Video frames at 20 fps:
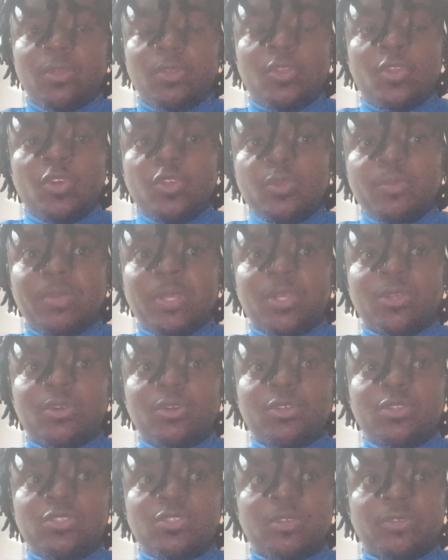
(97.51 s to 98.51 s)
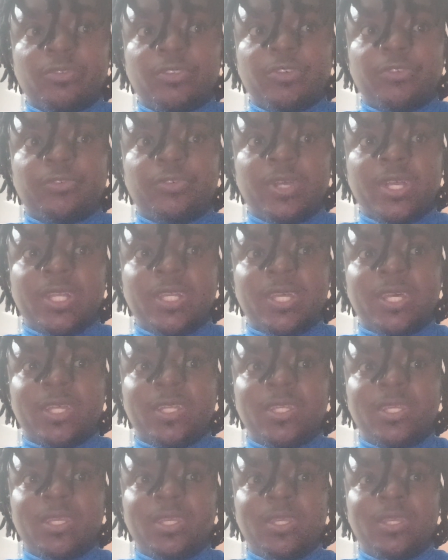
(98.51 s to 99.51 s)
not because of the fact
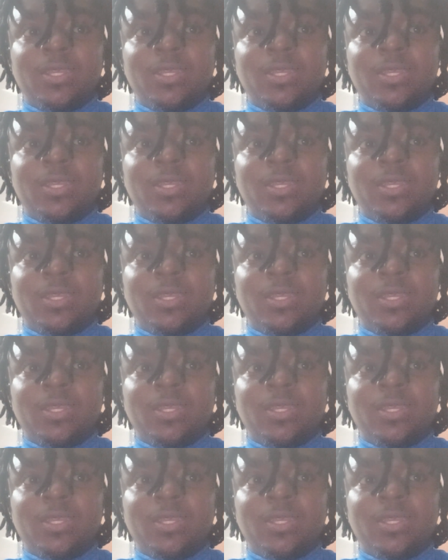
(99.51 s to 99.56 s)
that